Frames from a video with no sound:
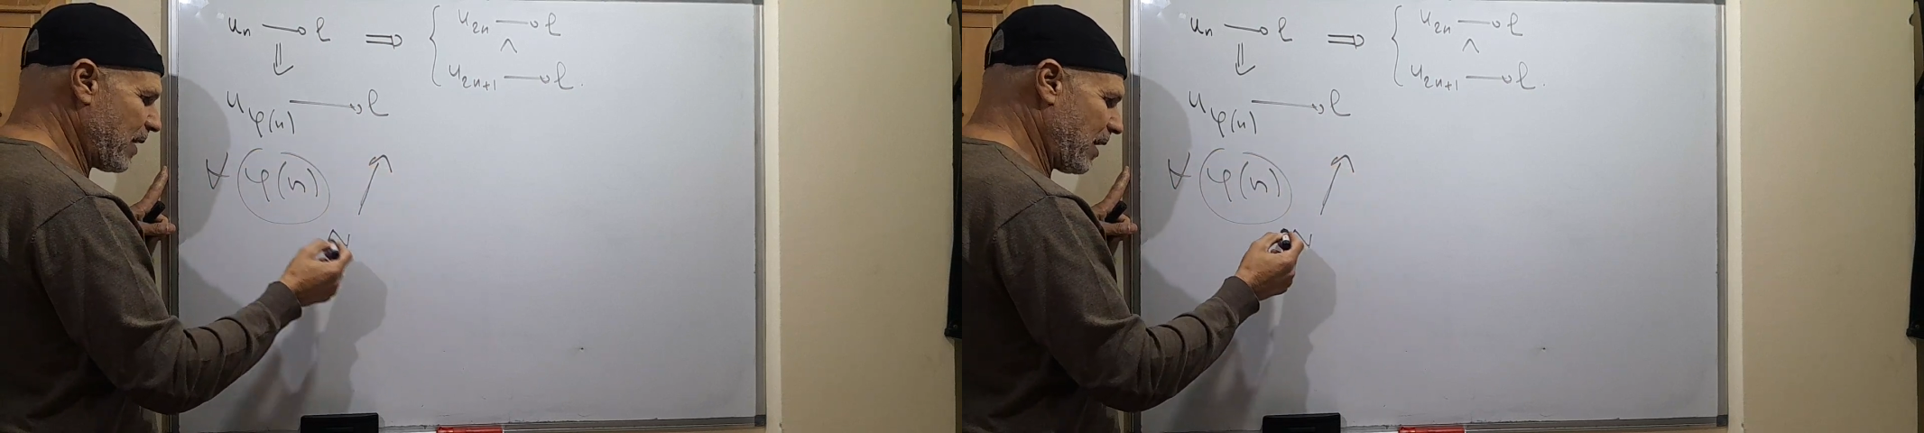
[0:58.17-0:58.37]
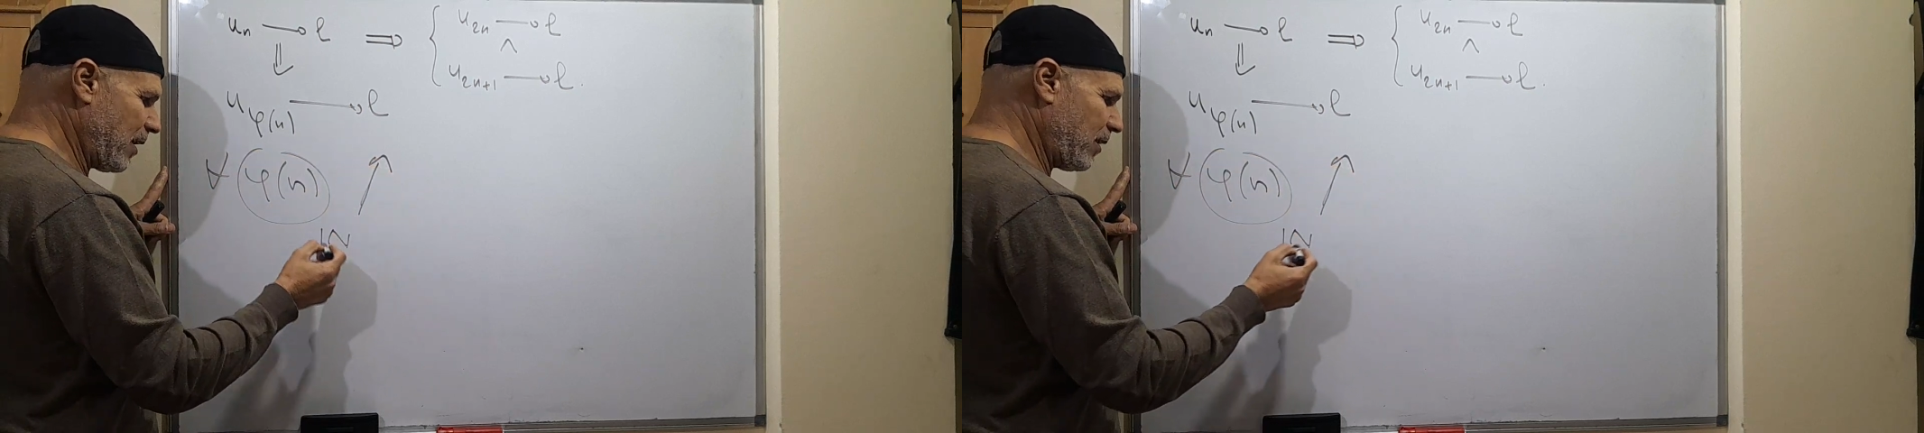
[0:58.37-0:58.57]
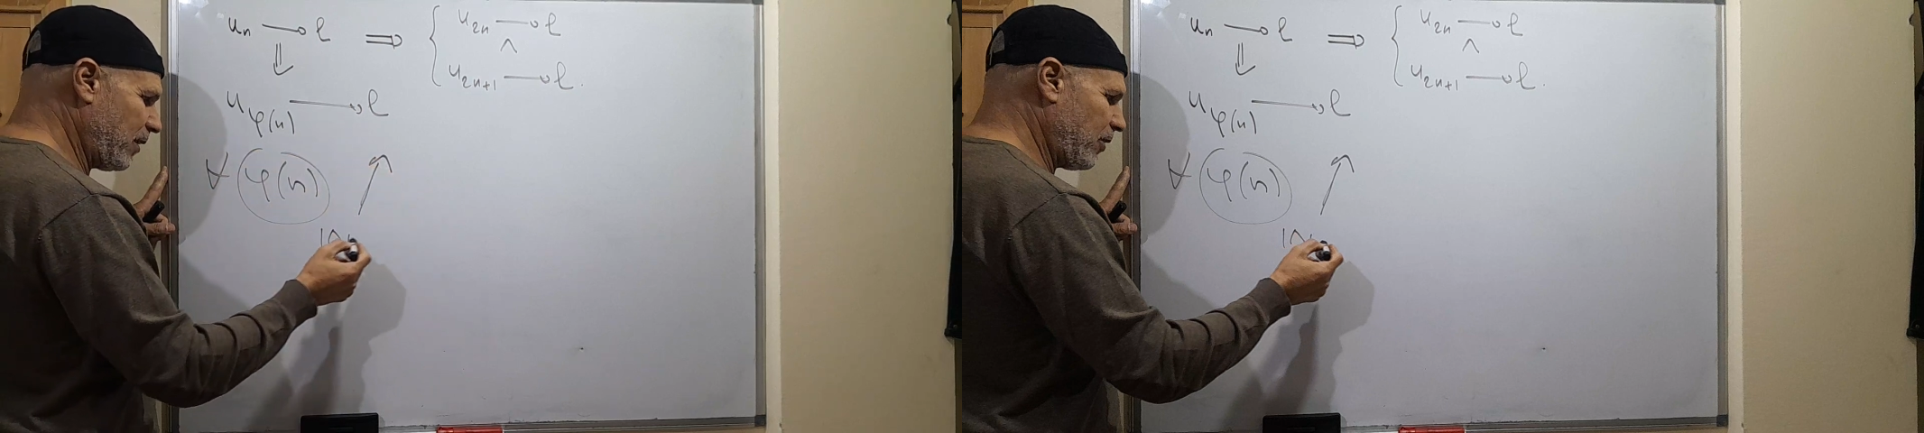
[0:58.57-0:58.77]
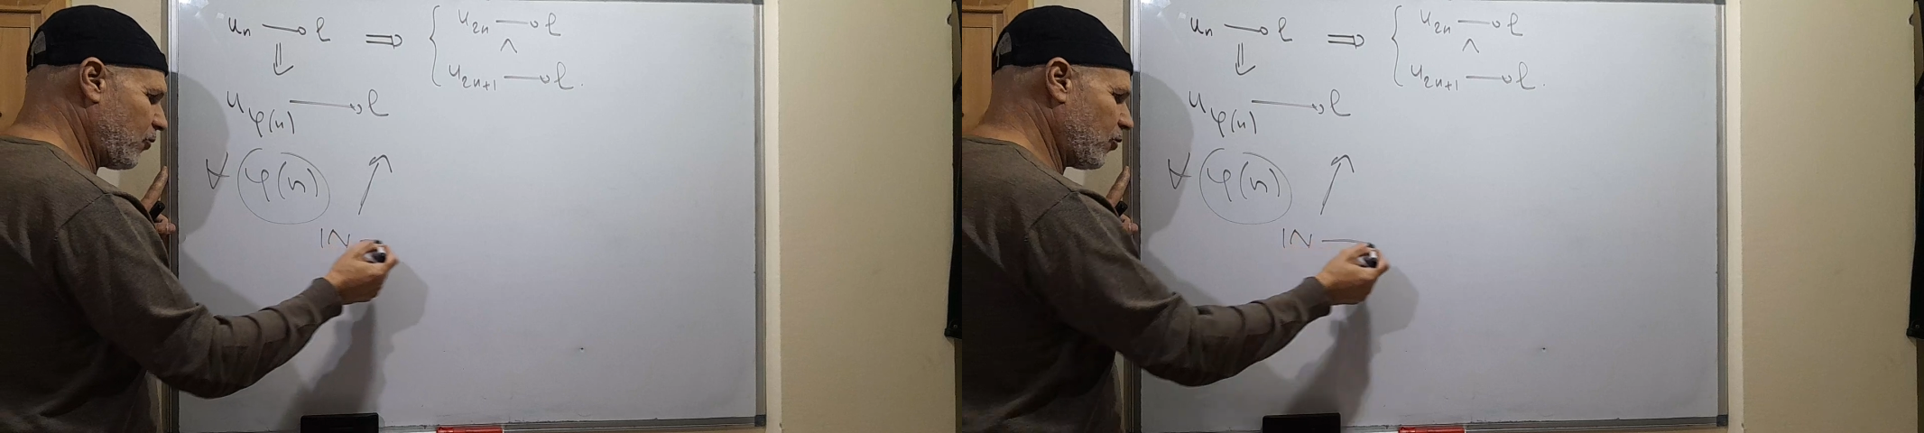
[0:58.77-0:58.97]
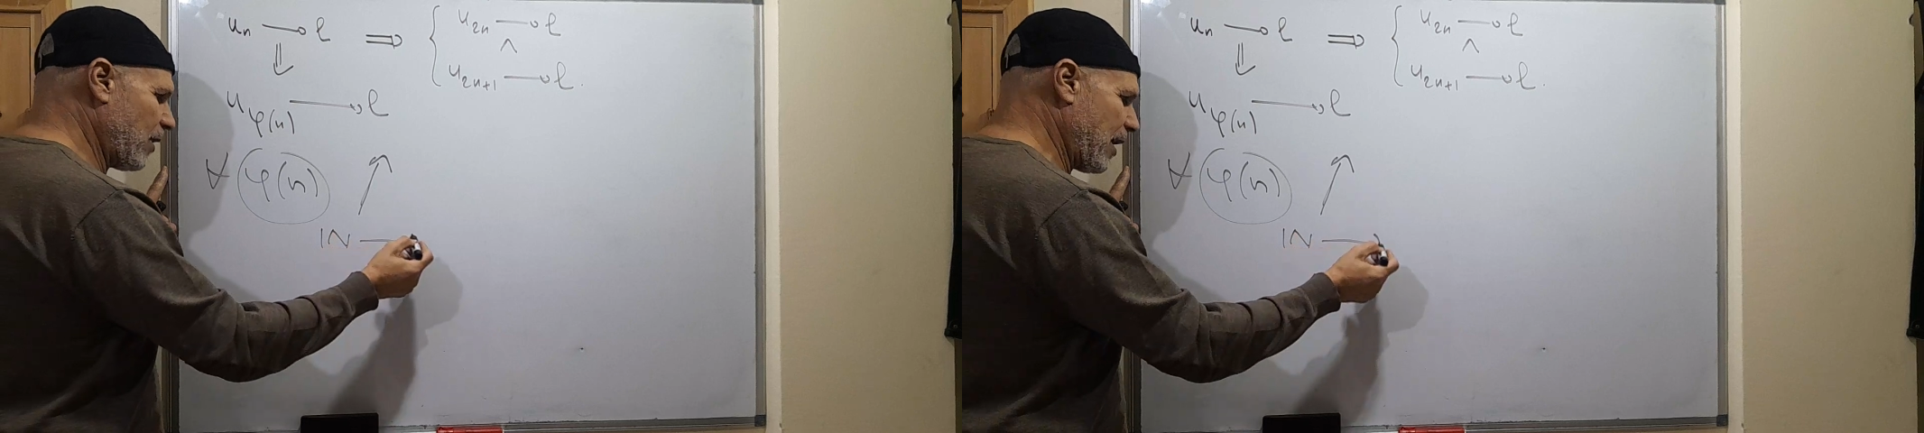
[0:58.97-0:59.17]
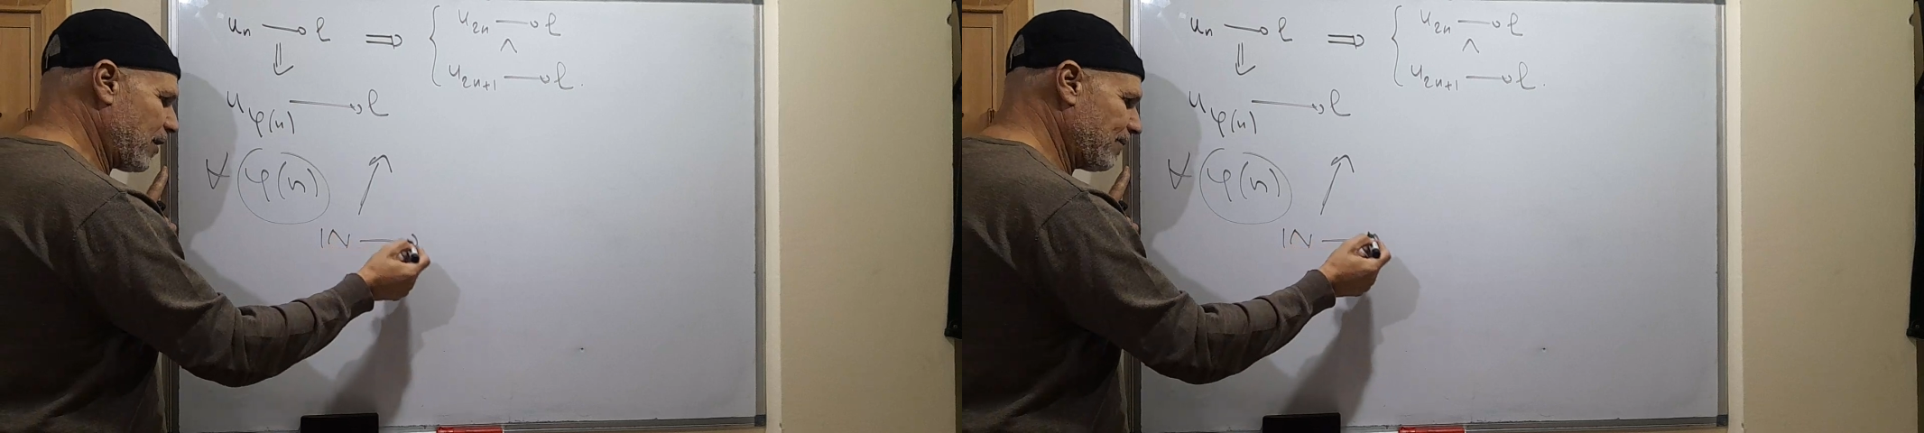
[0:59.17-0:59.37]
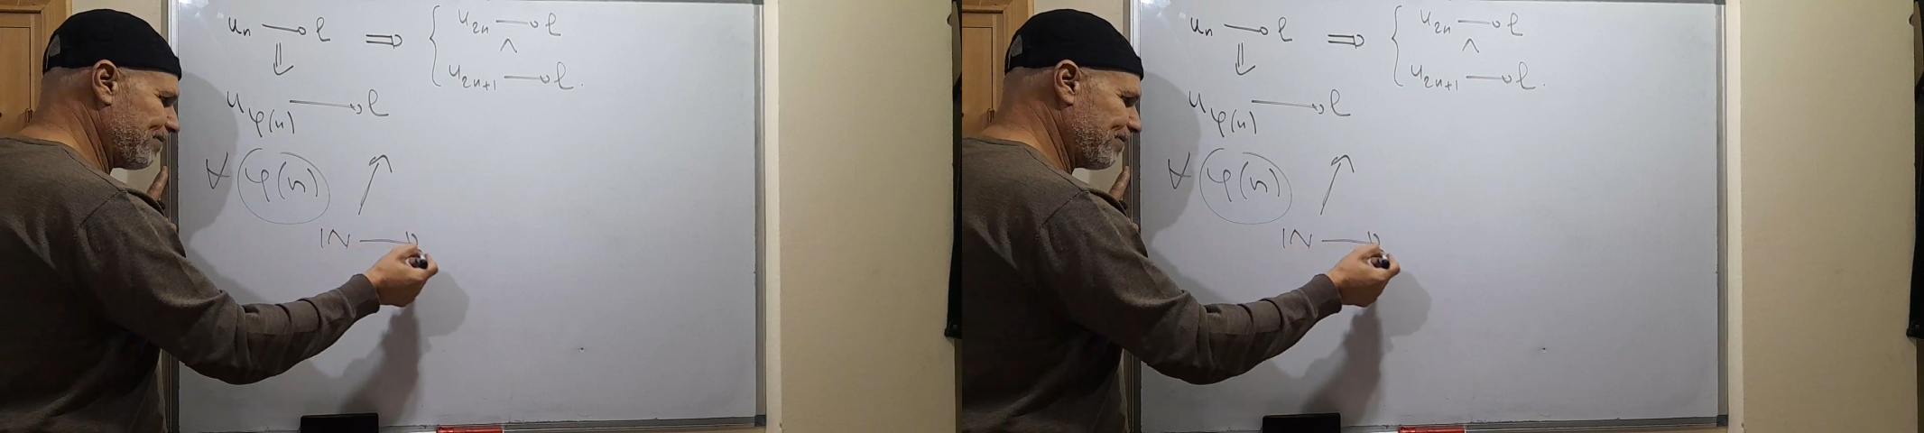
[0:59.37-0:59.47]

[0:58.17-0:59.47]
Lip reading: n into n.